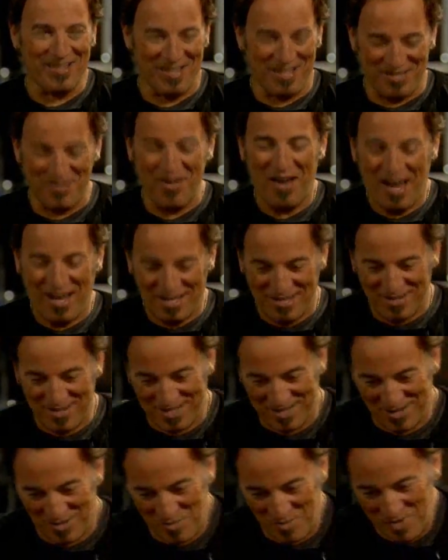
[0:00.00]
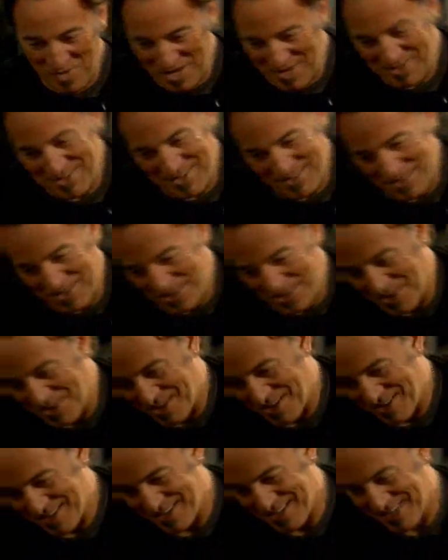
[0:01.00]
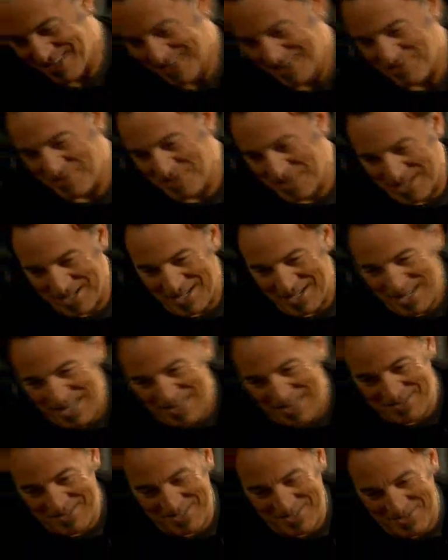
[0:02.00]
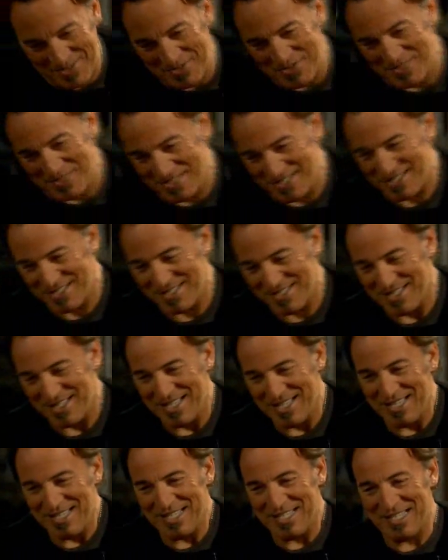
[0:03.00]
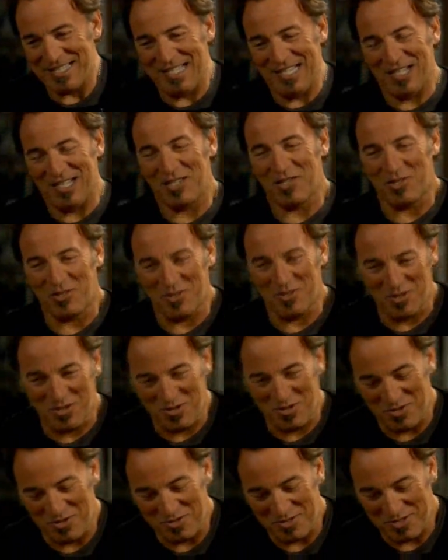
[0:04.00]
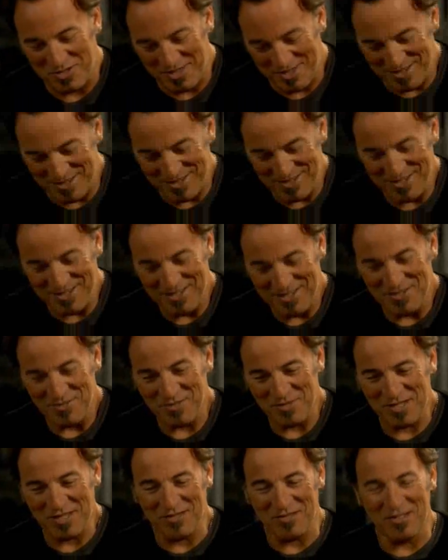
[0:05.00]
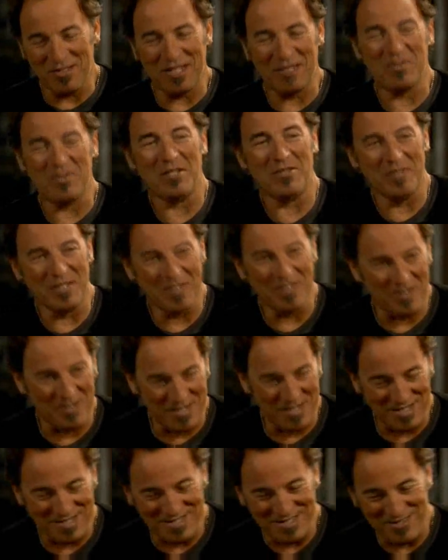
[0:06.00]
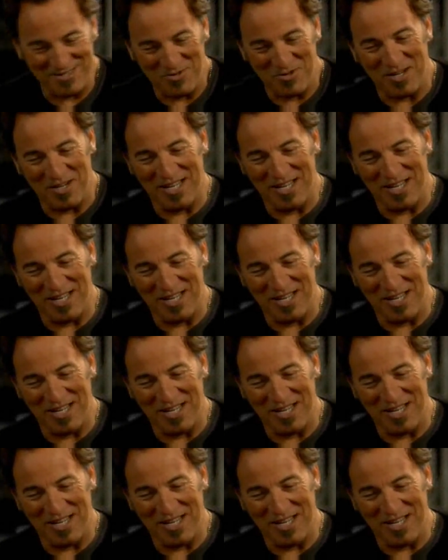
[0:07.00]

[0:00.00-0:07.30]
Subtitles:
That's right. There's an omerta clause, and I'm not allowed to disclose what's going to be going on in a little